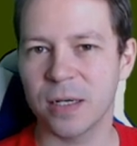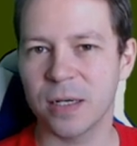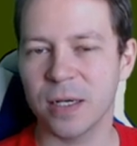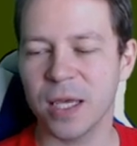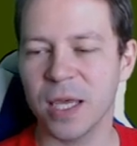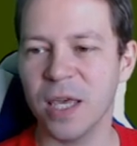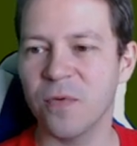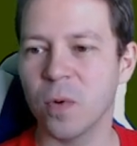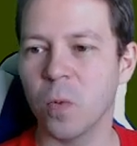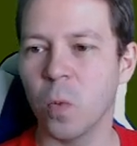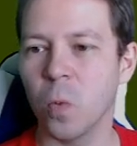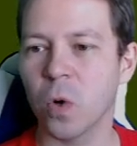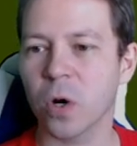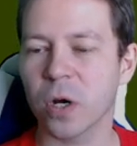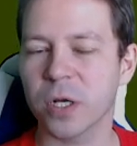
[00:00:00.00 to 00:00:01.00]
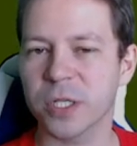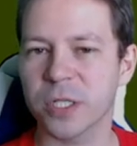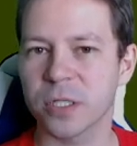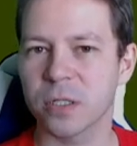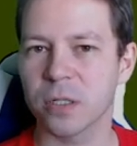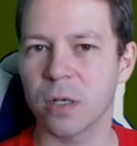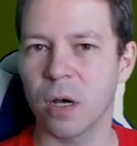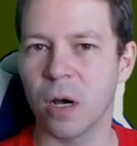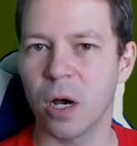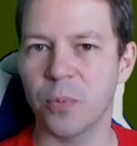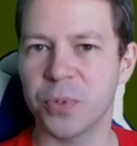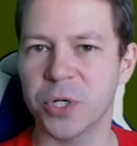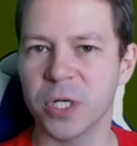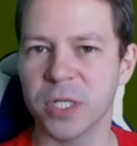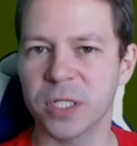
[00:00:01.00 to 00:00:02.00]
even worse
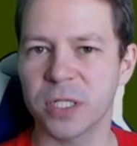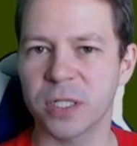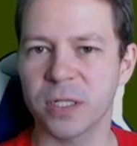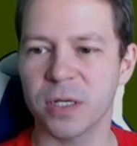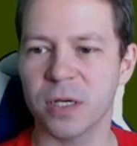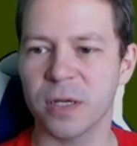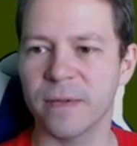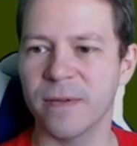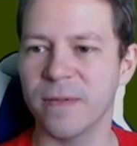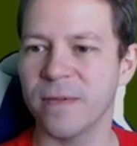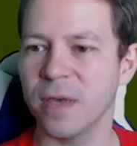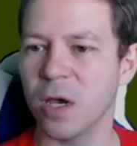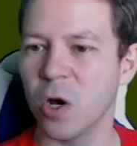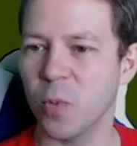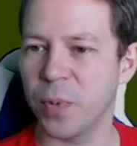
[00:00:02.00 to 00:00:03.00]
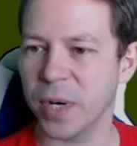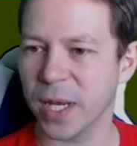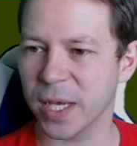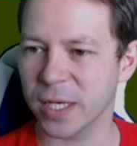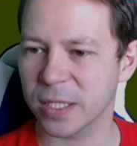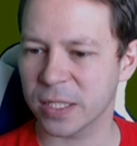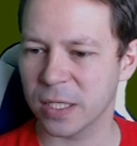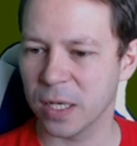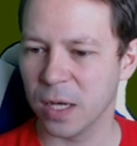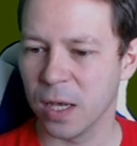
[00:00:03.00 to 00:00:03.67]
options than the openings,